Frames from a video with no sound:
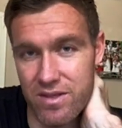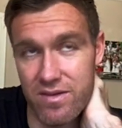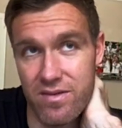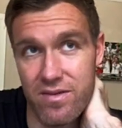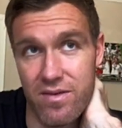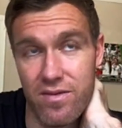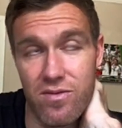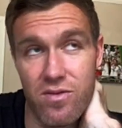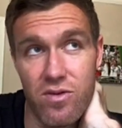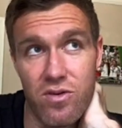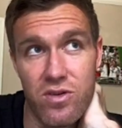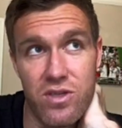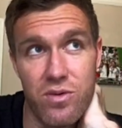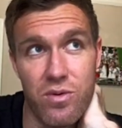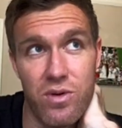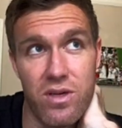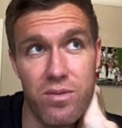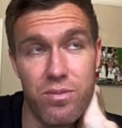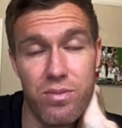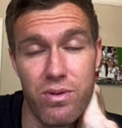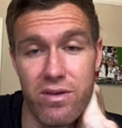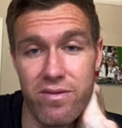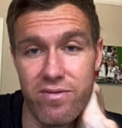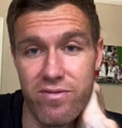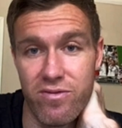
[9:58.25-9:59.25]
Of course, you want to
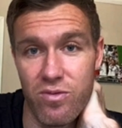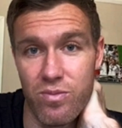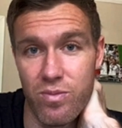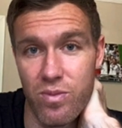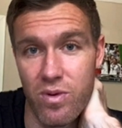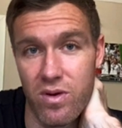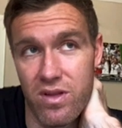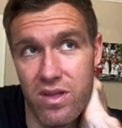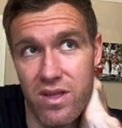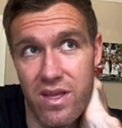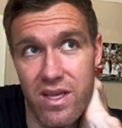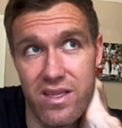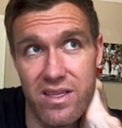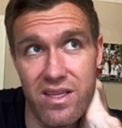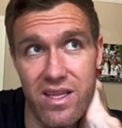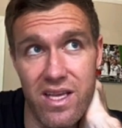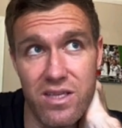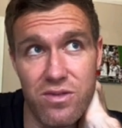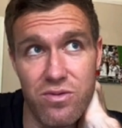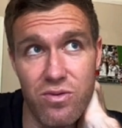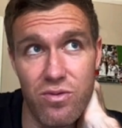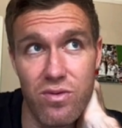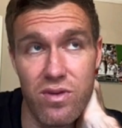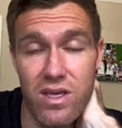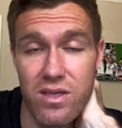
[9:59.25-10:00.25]
play football. At the end,
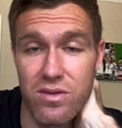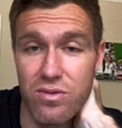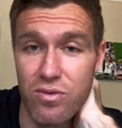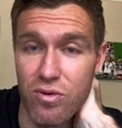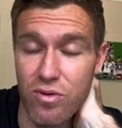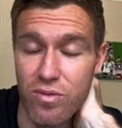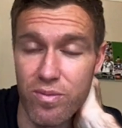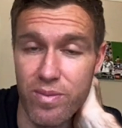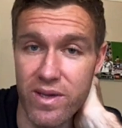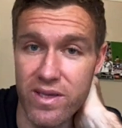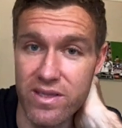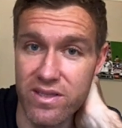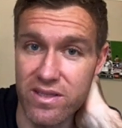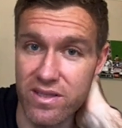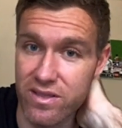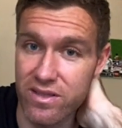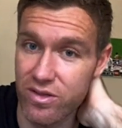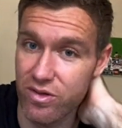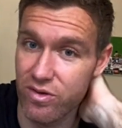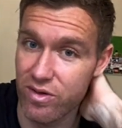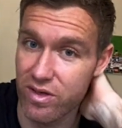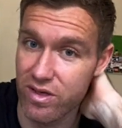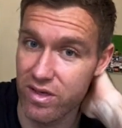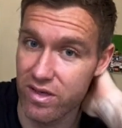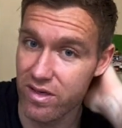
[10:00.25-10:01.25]
that's what we're paid to
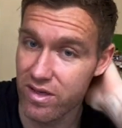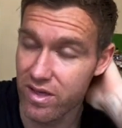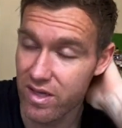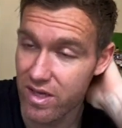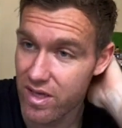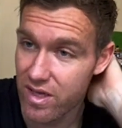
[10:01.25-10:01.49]
do, and